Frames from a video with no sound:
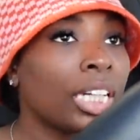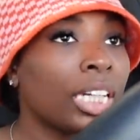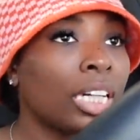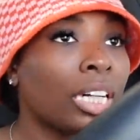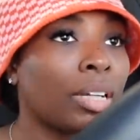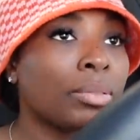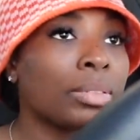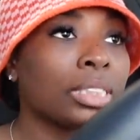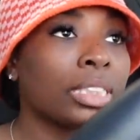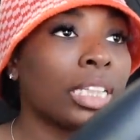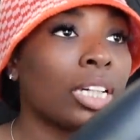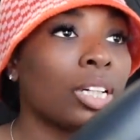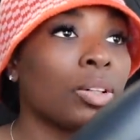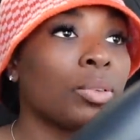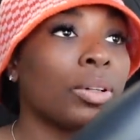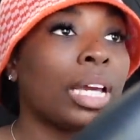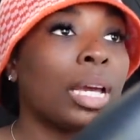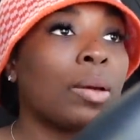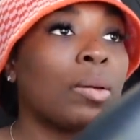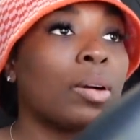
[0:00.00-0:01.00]
and I was like,
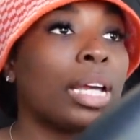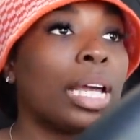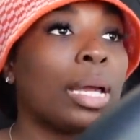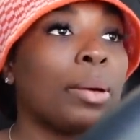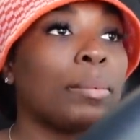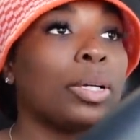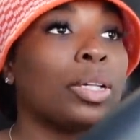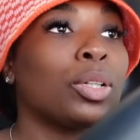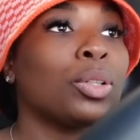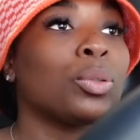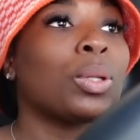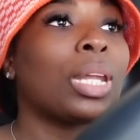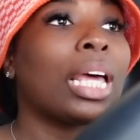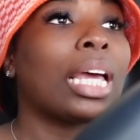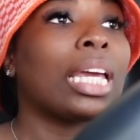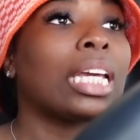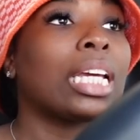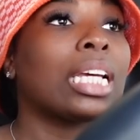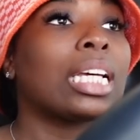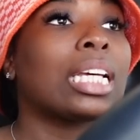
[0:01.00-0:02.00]
okay, well can we do
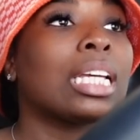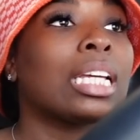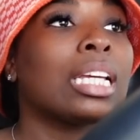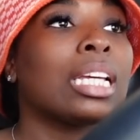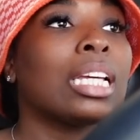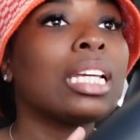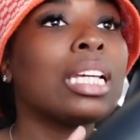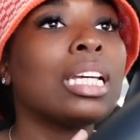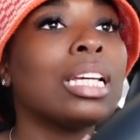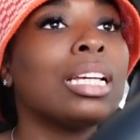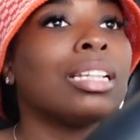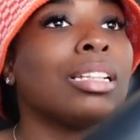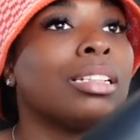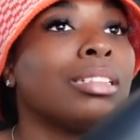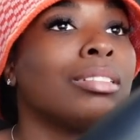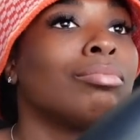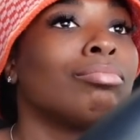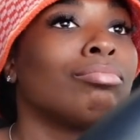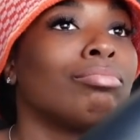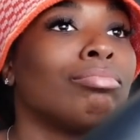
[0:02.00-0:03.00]
like
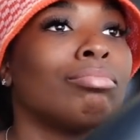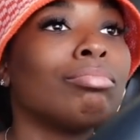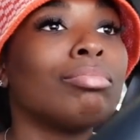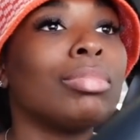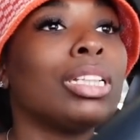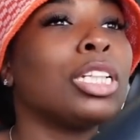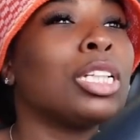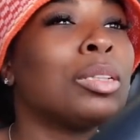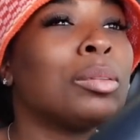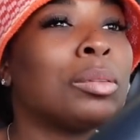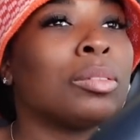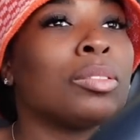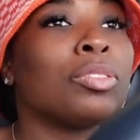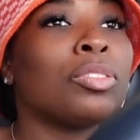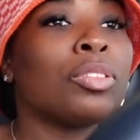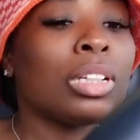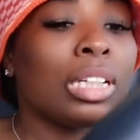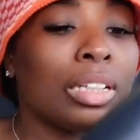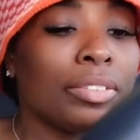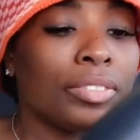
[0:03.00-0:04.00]
a little bit
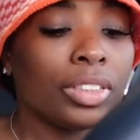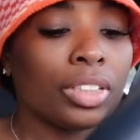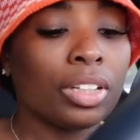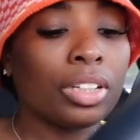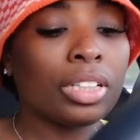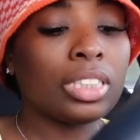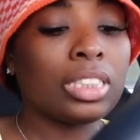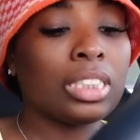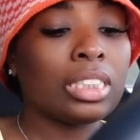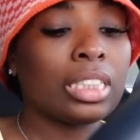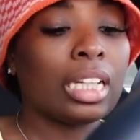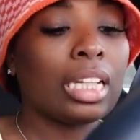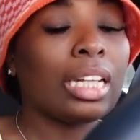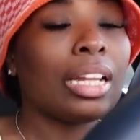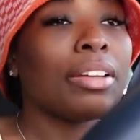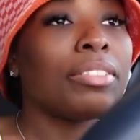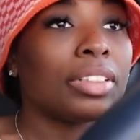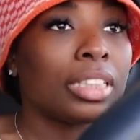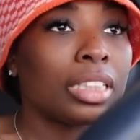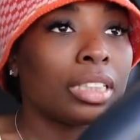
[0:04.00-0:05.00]
before 11.30, and she said
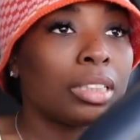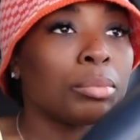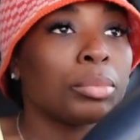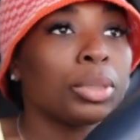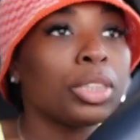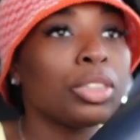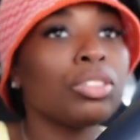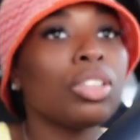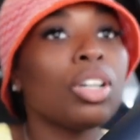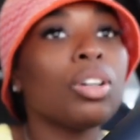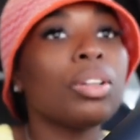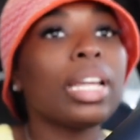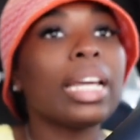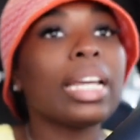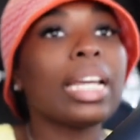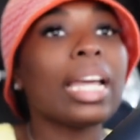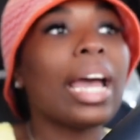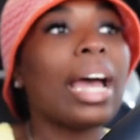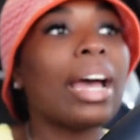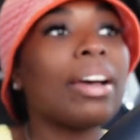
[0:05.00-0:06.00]
11, but you know
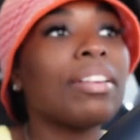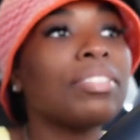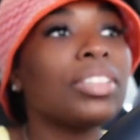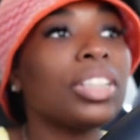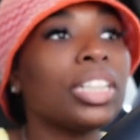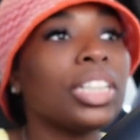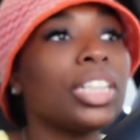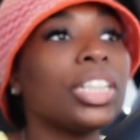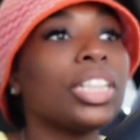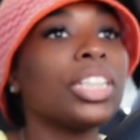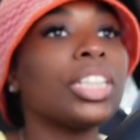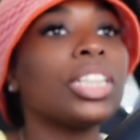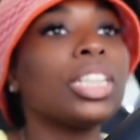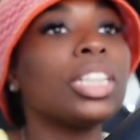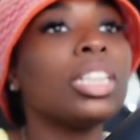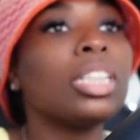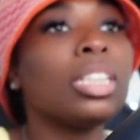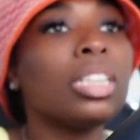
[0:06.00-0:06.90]
like after your